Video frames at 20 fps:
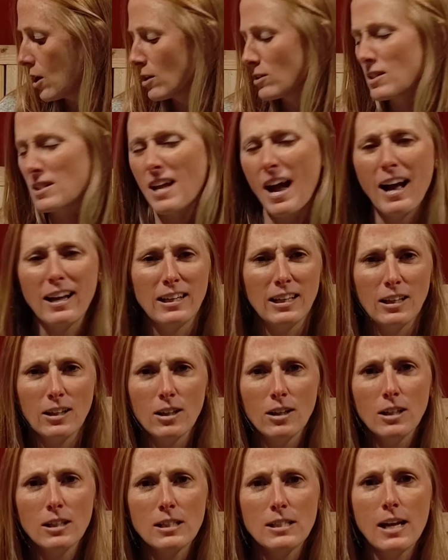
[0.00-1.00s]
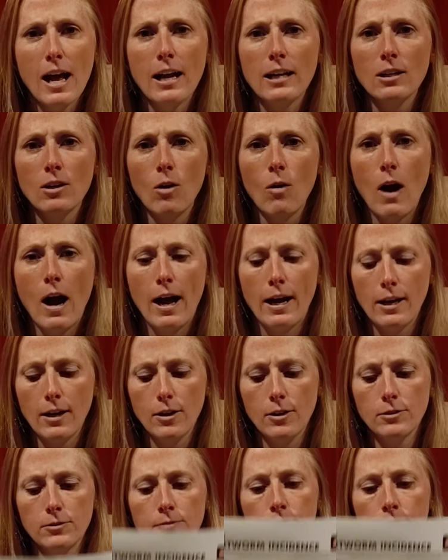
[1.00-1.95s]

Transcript: It's not here. It's not in Ohio.